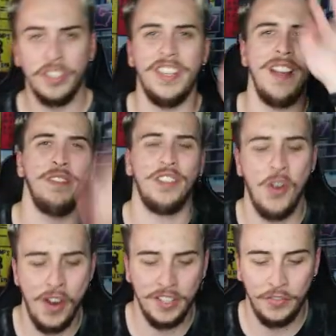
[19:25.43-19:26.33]
we'll save the
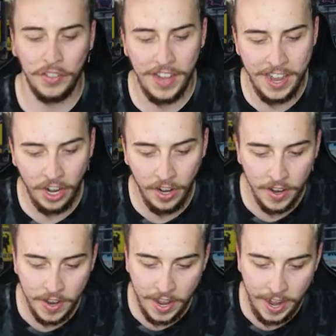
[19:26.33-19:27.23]
coins for later,
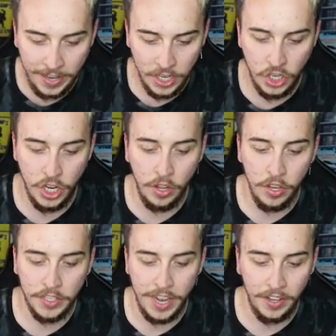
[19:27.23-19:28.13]
and I can show
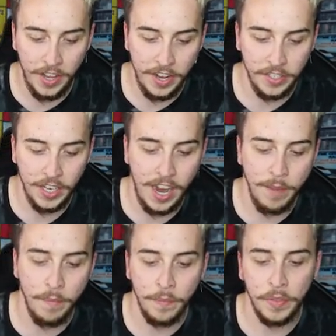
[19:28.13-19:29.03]
those at a later time.